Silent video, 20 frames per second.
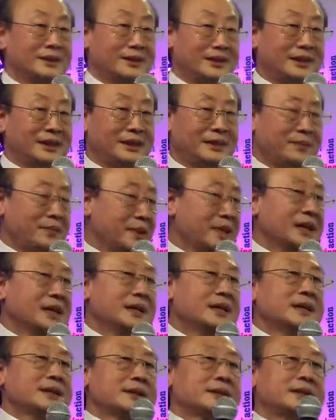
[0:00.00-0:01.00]
right?
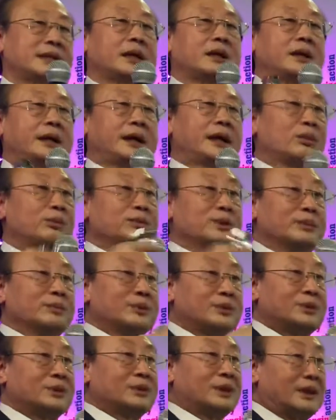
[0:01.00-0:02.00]
So that helped
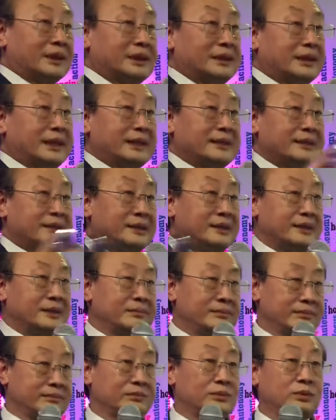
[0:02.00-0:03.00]
them to organize
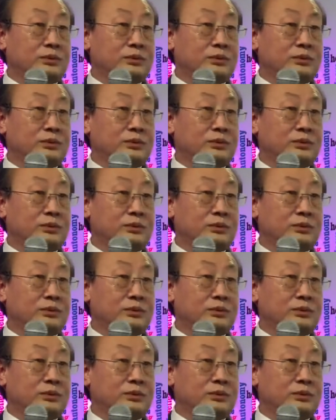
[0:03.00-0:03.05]
their